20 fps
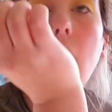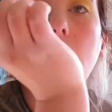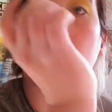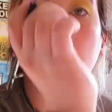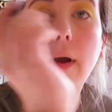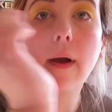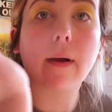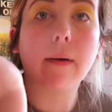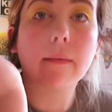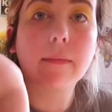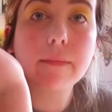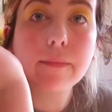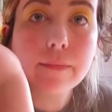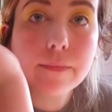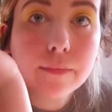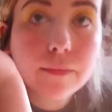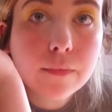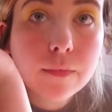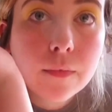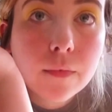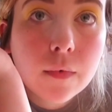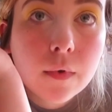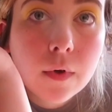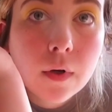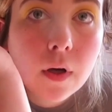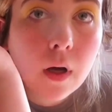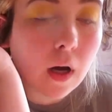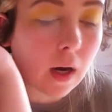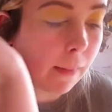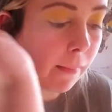Okay.
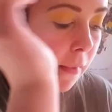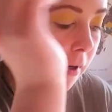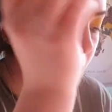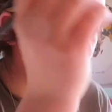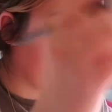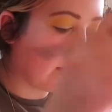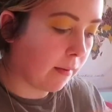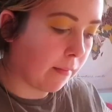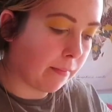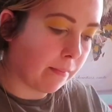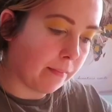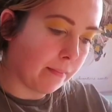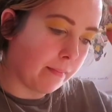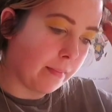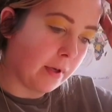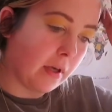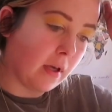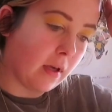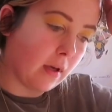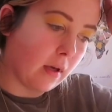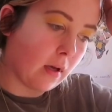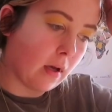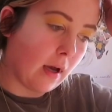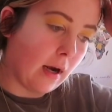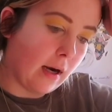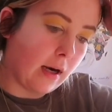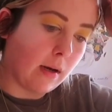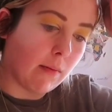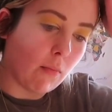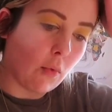I'm going to be
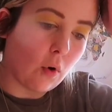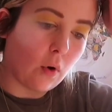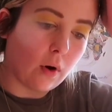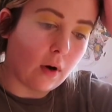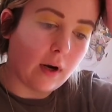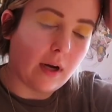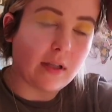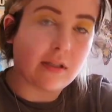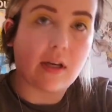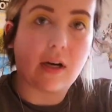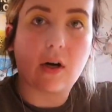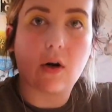adding more as